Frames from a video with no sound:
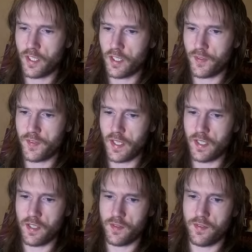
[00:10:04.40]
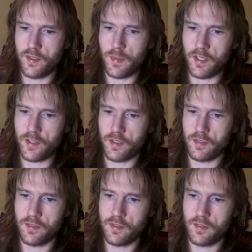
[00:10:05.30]
scale length, the baritone.
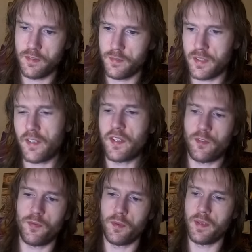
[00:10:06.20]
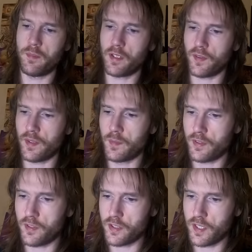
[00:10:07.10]
But that's just for me, because I'm
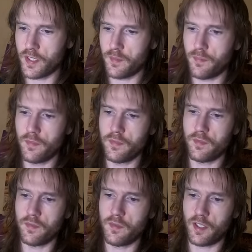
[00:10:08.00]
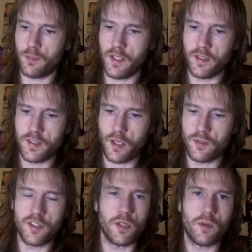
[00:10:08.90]
not usually like playing
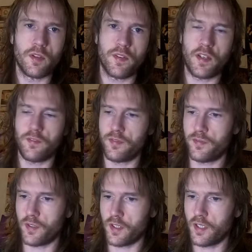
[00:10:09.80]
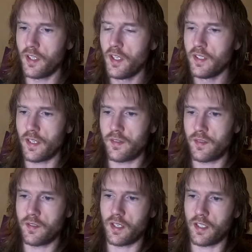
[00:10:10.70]
down-tuned stuff for that
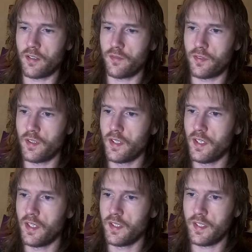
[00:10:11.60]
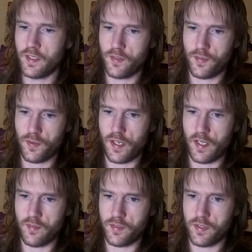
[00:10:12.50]
kind of needs to
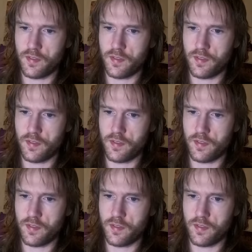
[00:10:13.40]
have